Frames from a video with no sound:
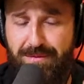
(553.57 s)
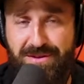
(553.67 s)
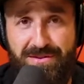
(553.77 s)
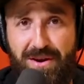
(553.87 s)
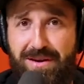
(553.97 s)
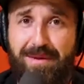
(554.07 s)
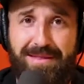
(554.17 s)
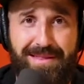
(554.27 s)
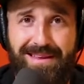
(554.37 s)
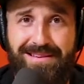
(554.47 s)
I'm just talking
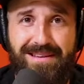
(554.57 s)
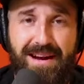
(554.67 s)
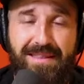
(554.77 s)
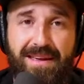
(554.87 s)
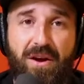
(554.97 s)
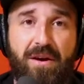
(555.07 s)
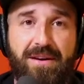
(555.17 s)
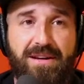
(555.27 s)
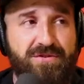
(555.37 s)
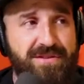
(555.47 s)
about the things that I think
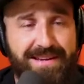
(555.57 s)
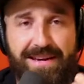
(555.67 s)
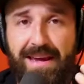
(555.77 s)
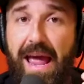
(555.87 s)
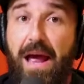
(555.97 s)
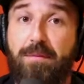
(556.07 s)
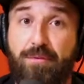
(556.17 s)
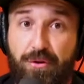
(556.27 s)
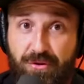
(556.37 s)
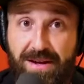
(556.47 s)
are interesting and
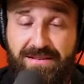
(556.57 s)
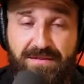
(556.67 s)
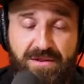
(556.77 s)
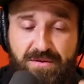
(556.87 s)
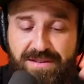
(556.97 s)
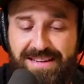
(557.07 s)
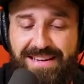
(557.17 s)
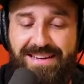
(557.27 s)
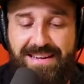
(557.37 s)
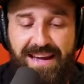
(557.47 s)
progressive. So
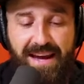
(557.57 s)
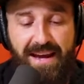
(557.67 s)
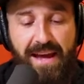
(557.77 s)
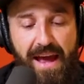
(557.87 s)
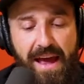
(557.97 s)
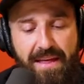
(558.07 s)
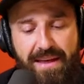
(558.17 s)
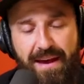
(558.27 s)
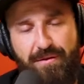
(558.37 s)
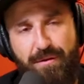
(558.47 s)
CDK,
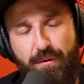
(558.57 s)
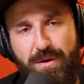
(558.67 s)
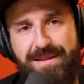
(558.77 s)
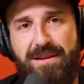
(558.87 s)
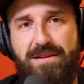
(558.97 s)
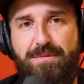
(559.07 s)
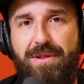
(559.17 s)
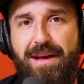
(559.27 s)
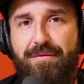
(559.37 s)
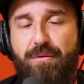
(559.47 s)
they have their Fortellis
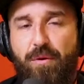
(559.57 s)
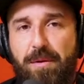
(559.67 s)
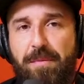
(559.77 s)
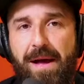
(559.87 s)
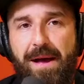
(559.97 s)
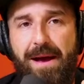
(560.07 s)
platform,